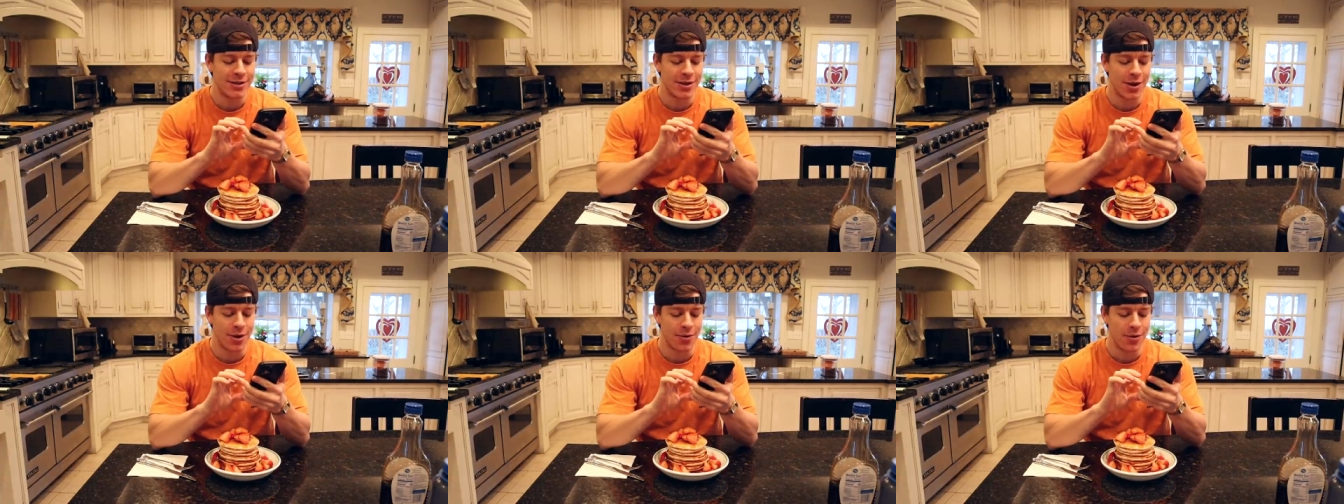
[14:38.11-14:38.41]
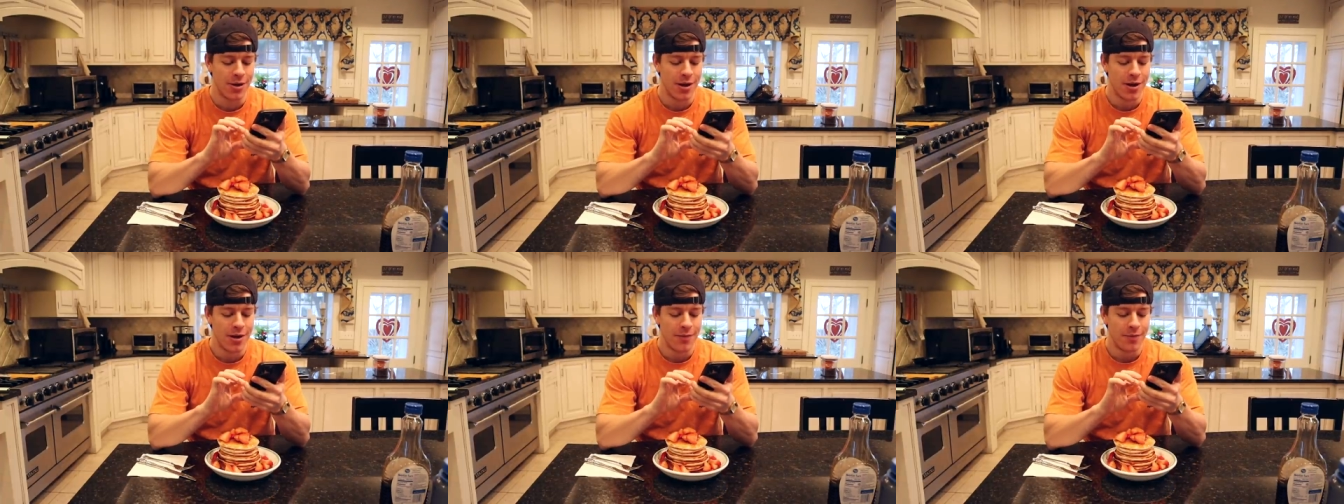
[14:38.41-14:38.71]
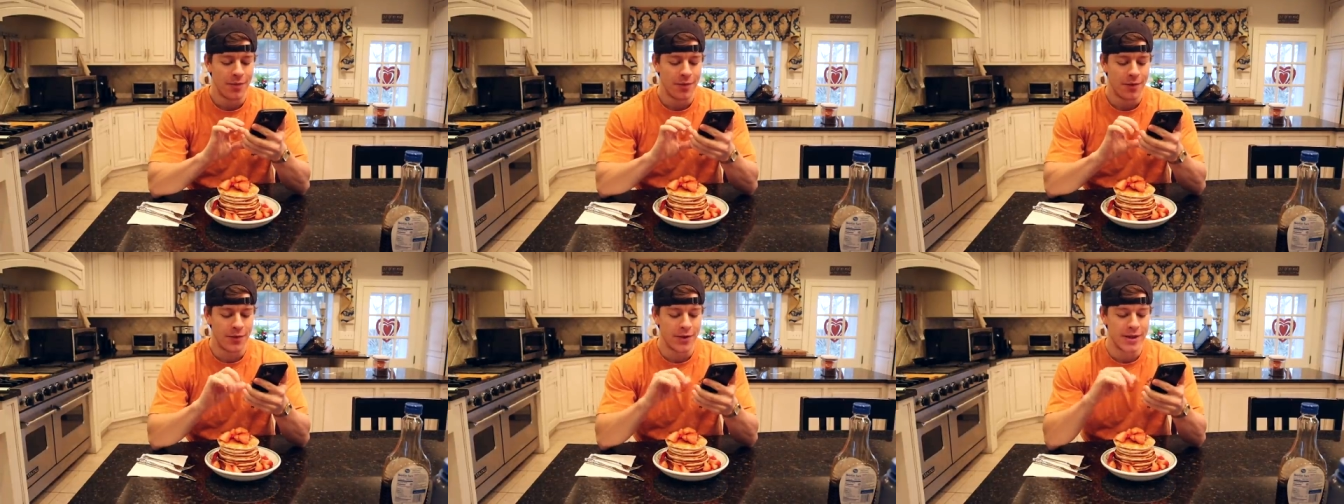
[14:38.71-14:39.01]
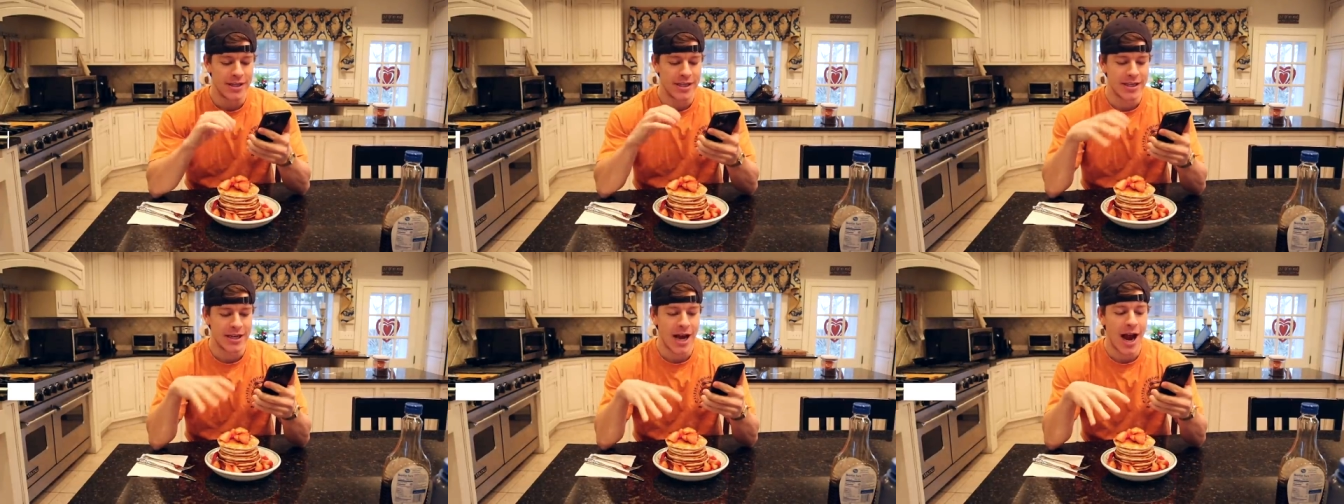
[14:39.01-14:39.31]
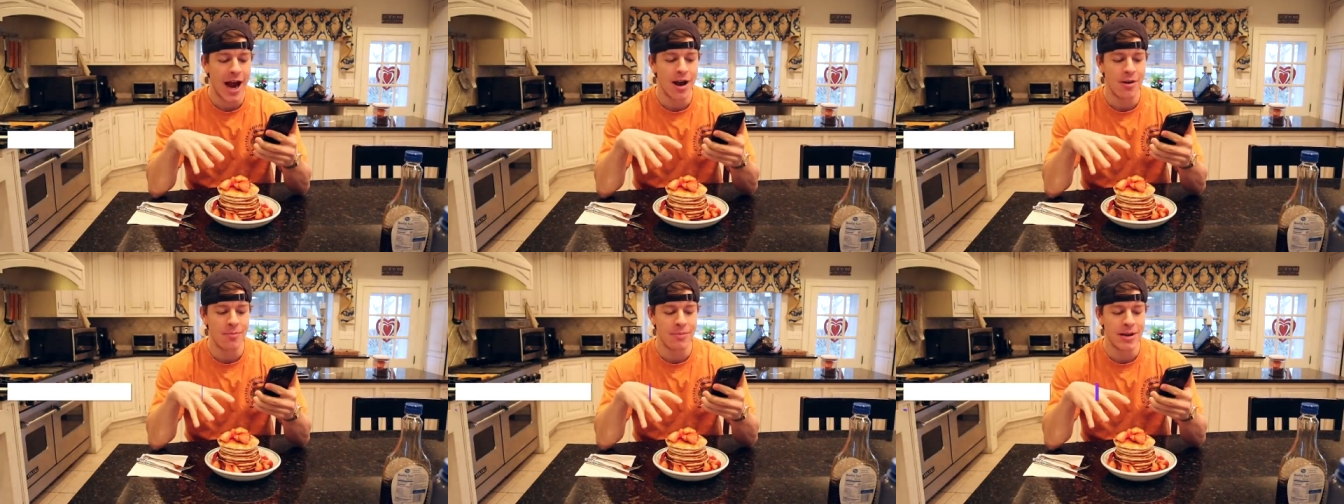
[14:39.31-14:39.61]
So for this
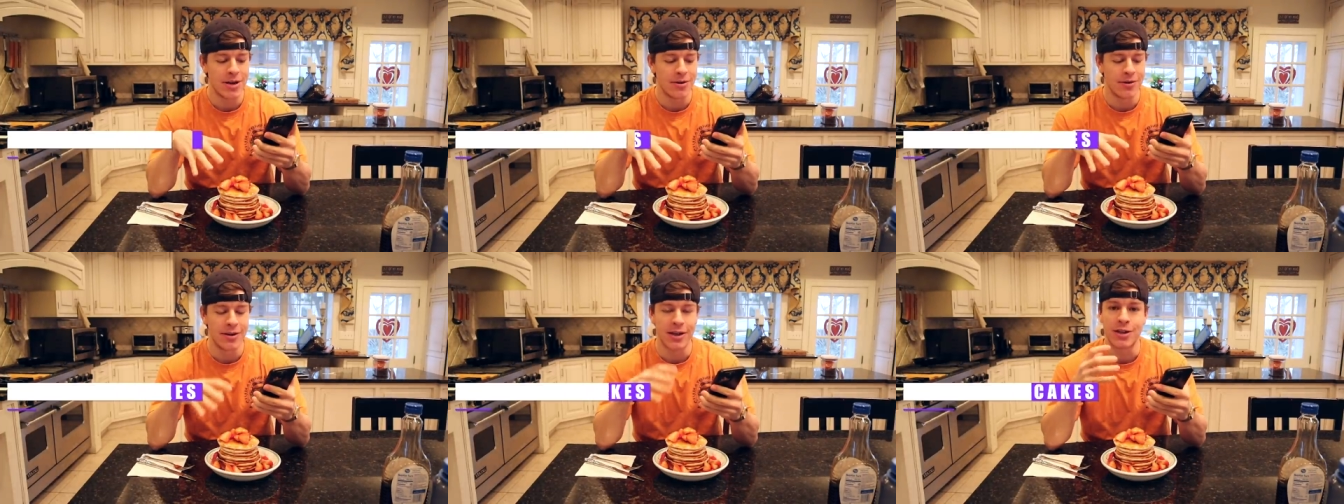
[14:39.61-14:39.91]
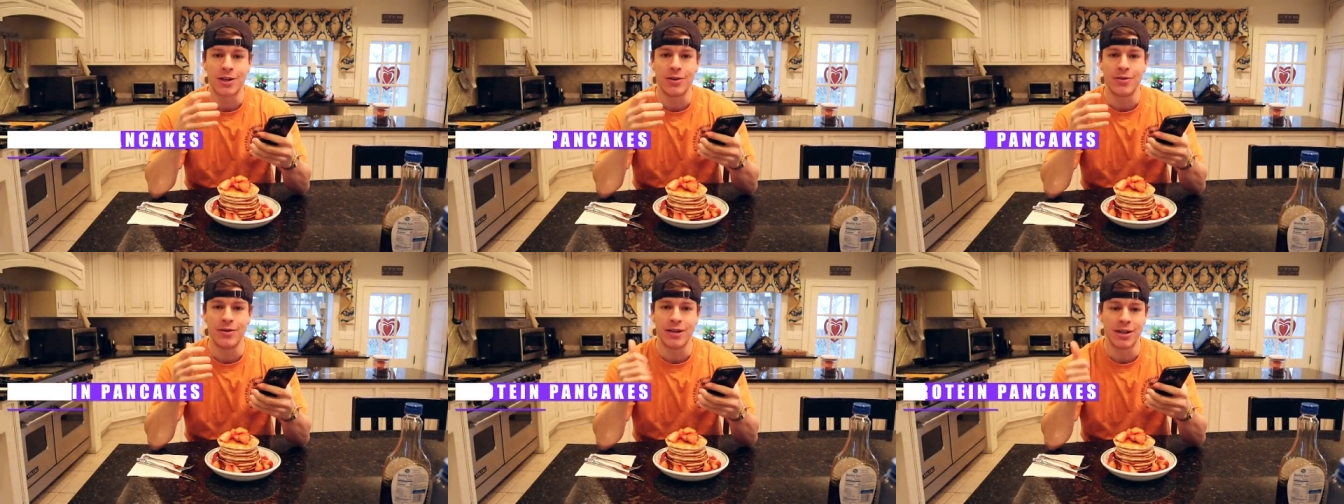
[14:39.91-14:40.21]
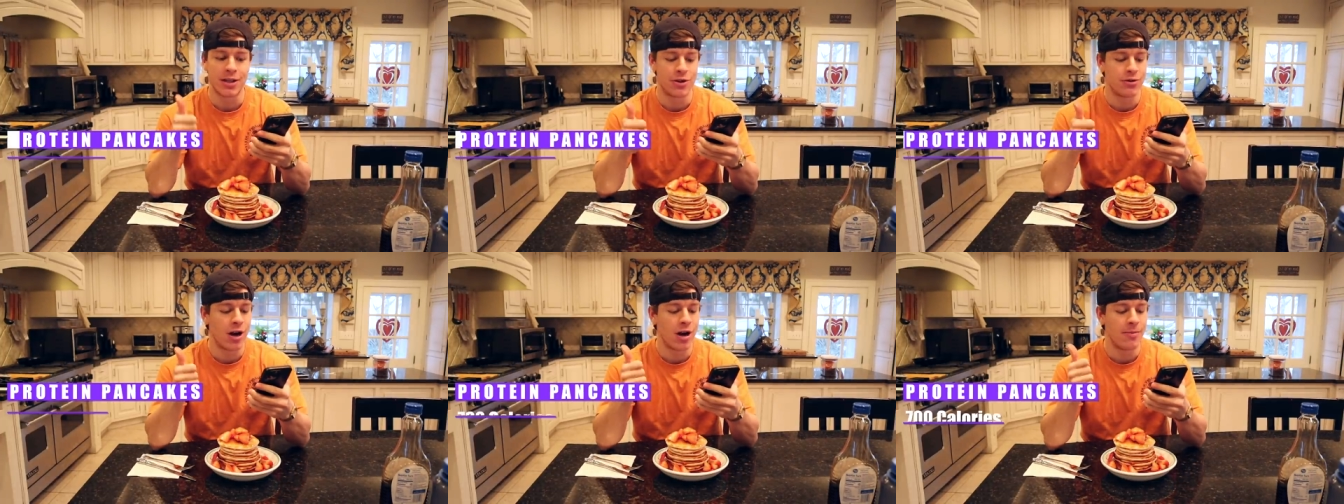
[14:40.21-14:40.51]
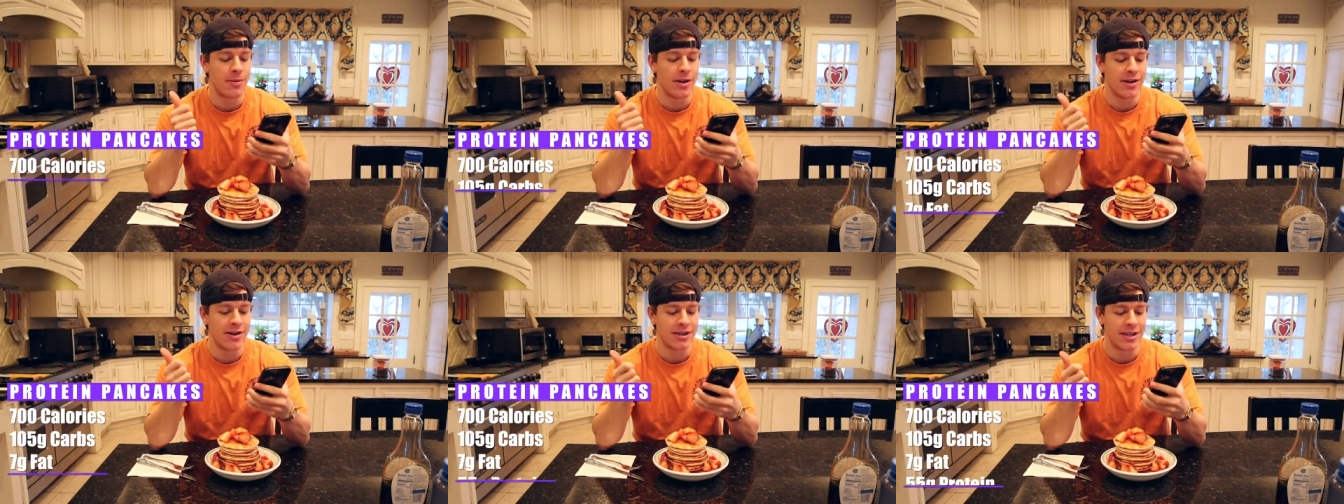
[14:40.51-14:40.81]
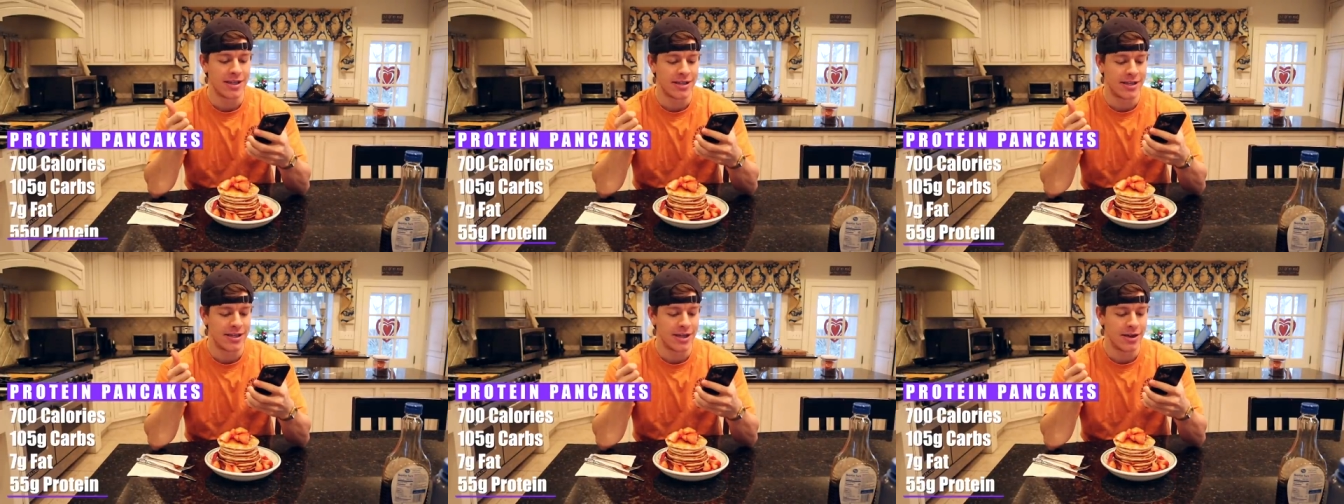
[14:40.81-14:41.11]
entire meal, including the strawberries
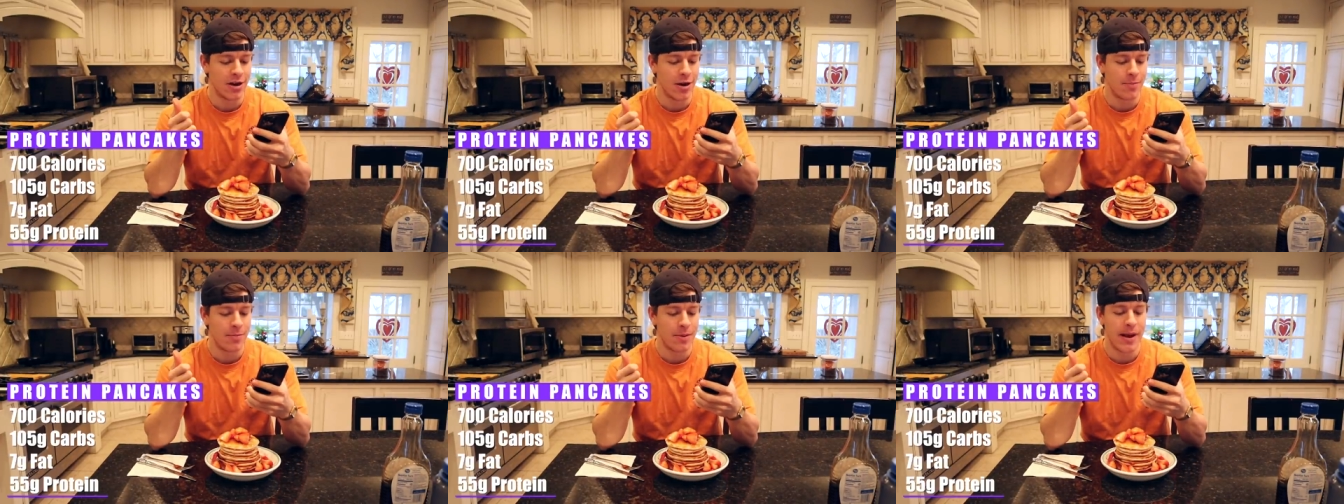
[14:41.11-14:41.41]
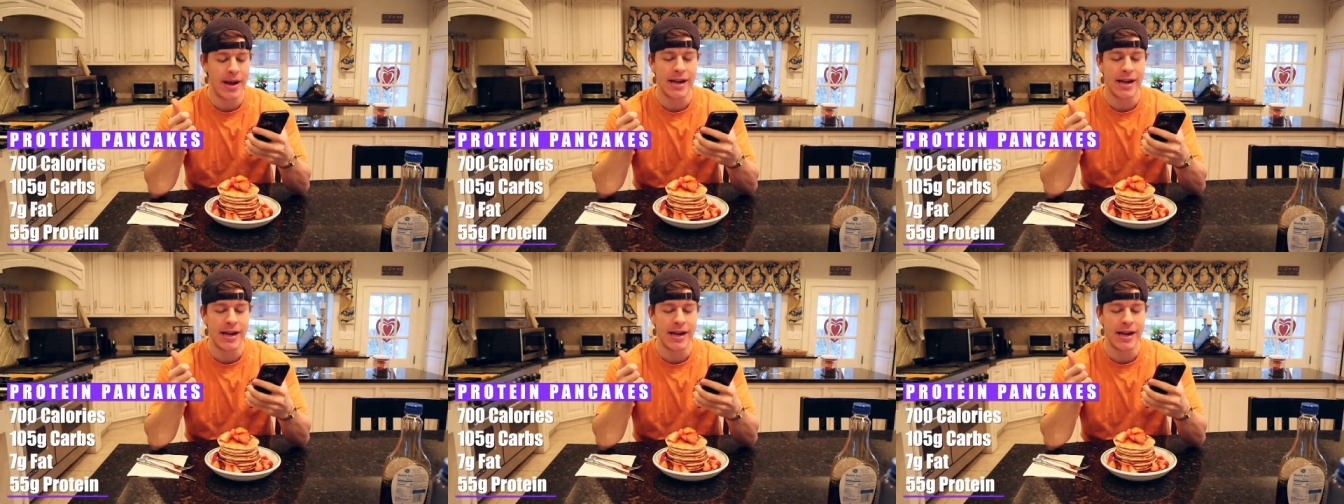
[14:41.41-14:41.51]
and syrup,